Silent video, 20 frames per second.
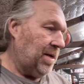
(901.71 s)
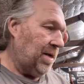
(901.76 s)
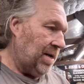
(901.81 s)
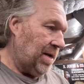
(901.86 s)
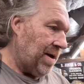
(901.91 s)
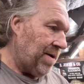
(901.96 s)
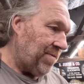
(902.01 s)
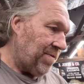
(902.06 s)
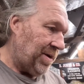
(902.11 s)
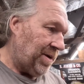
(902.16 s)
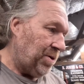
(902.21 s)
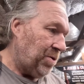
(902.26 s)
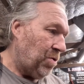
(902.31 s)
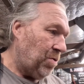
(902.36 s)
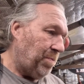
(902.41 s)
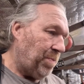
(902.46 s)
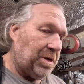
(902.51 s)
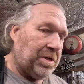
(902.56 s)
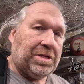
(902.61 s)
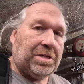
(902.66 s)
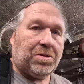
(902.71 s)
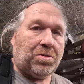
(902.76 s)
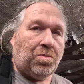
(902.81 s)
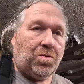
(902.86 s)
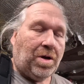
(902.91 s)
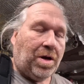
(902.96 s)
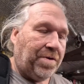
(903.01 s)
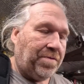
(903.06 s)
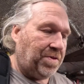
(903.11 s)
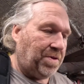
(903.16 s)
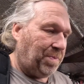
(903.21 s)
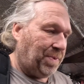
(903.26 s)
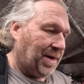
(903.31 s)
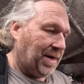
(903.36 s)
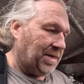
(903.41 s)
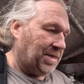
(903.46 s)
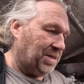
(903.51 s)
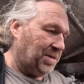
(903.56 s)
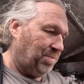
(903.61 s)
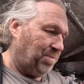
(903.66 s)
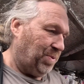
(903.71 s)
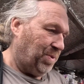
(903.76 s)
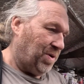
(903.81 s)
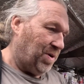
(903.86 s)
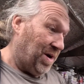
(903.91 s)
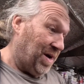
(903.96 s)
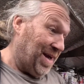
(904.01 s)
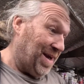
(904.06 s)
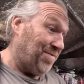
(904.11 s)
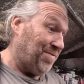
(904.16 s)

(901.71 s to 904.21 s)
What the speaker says: levelling up because it's all over the place, but I